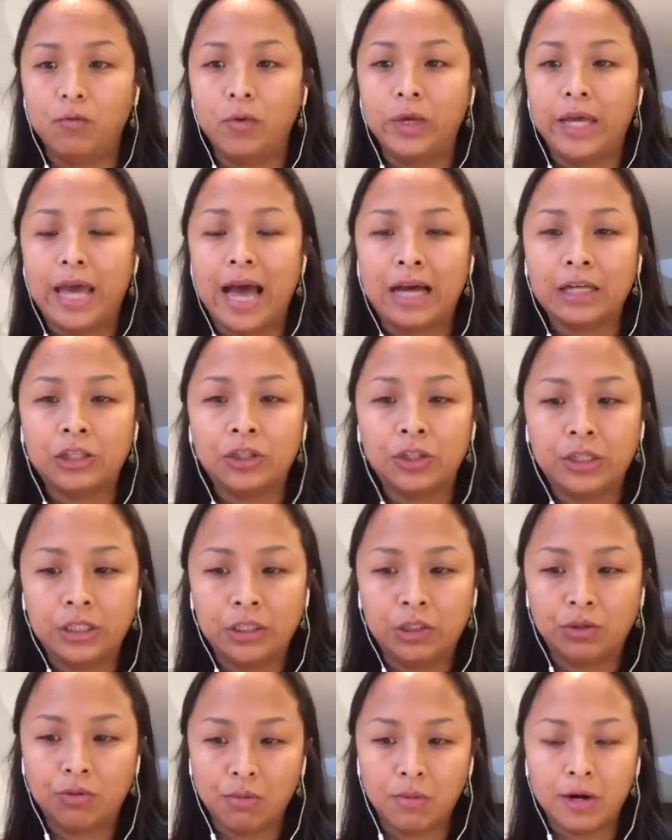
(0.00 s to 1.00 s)
We
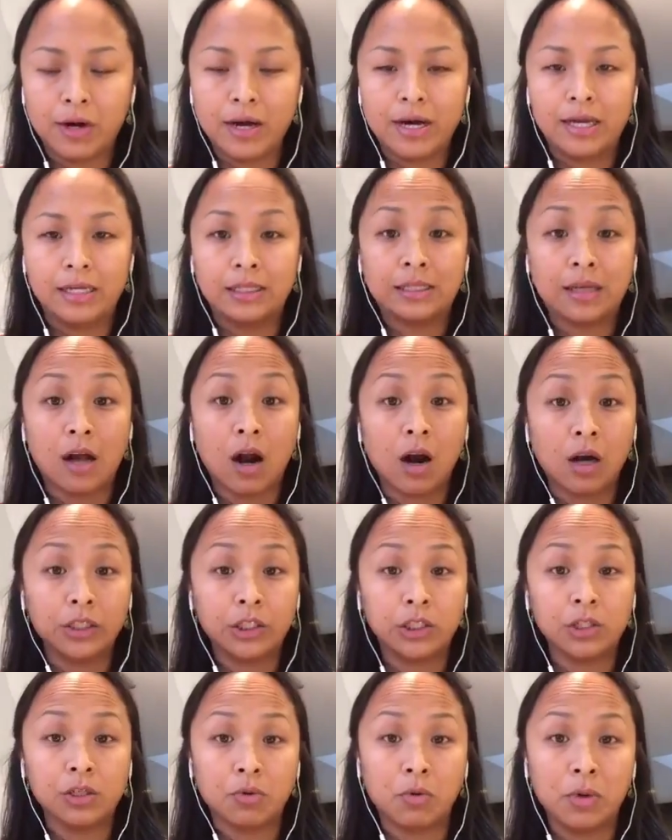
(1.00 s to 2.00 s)
actually throw us
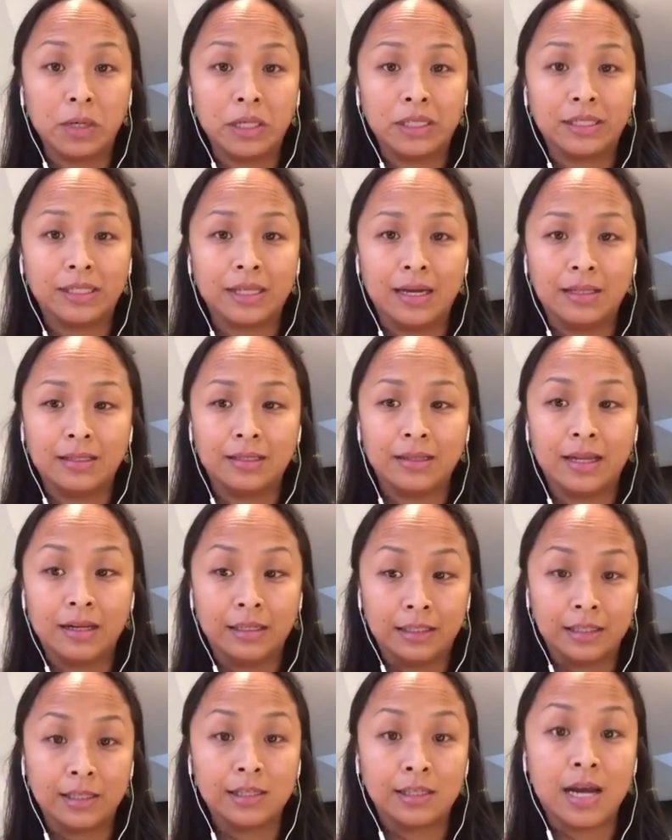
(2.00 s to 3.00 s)
harsher criticize than
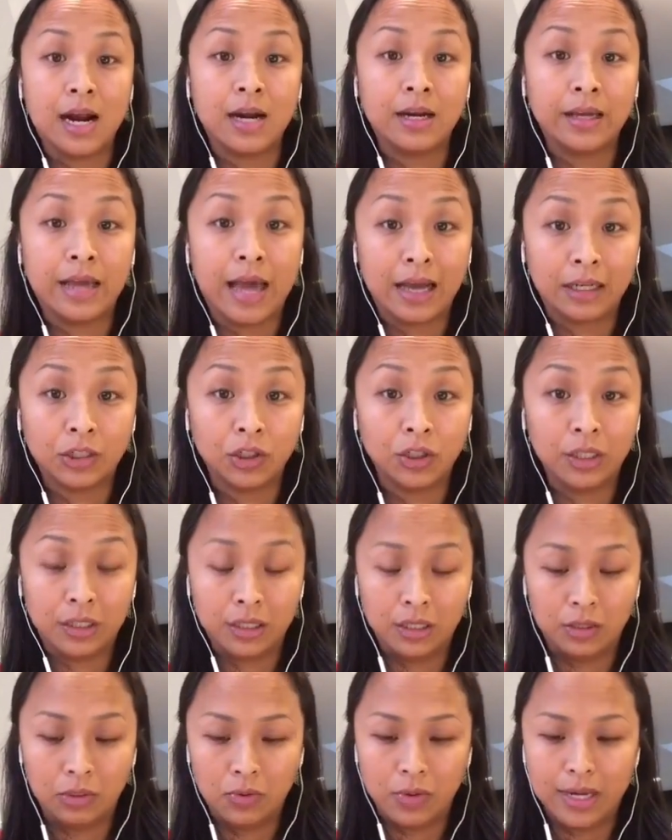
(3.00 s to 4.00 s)
the society actually
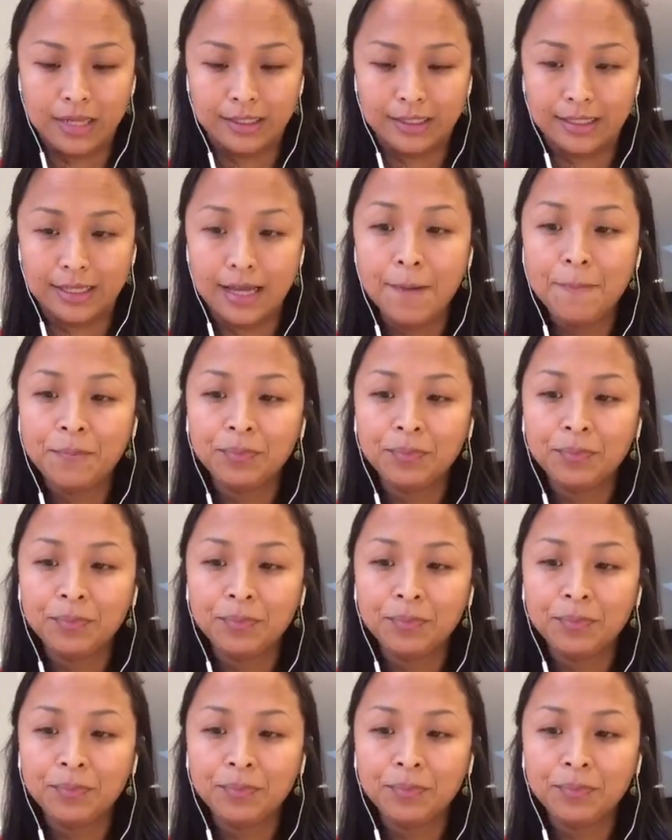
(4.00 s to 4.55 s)
did to us.